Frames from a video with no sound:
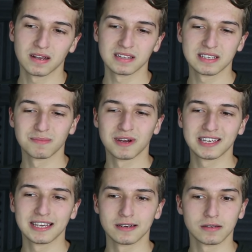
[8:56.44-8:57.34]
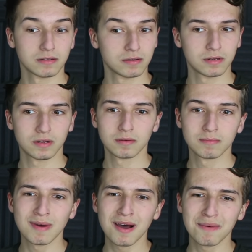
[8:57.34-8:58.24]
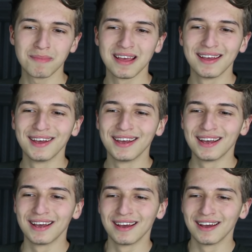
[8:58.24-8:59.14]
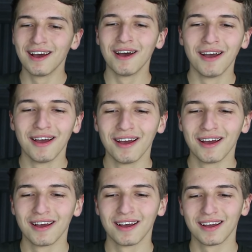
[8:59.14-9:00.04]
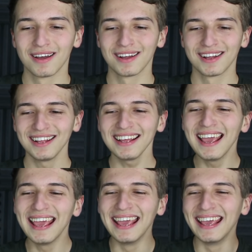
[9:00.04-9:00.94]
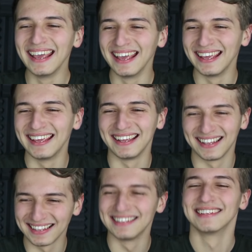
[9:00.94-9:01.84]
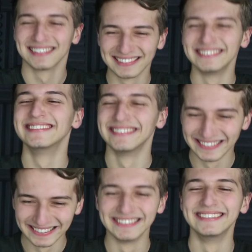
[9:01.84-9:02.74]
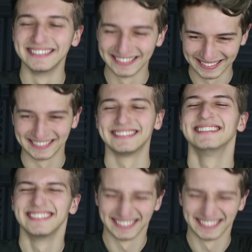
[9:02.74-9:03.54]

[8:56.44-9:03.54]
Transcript: This is my kid. Mom. Fuck this shit, I'm out. Fuck this shit, I'm